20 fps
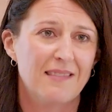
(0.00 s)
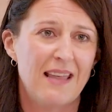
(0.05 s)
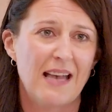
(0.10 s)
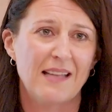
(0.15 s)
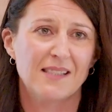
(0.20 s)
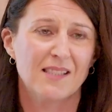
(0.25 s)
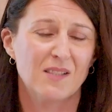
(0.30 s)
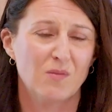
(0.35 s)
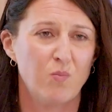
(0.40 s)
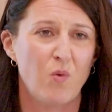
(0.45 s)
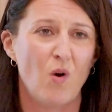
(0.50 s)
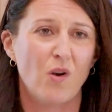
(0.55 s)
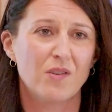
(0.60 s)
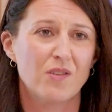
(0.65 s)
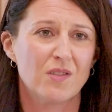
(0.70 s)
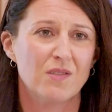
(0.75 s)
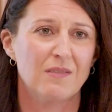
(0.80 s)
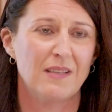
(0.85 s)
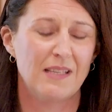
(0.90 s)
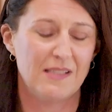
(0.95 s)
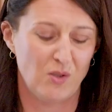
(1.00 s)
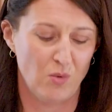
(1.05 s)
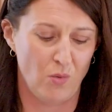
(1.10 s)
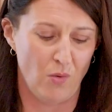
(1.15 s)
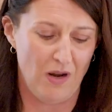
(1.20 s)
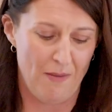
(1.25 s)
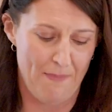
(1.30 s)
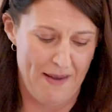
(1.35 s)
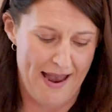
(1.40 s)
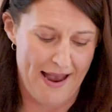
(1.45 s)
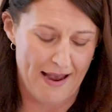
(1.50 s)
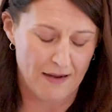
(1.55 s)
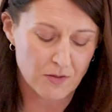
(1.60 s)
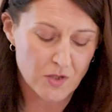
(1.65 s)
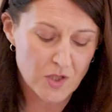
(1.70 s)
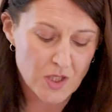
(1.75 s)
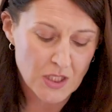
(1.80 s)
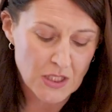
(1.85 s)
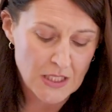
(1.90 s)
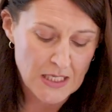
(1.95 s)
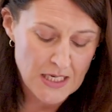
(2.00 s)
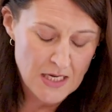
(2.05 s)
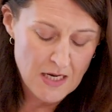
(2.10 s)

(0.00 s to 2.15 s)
That's what it's all about.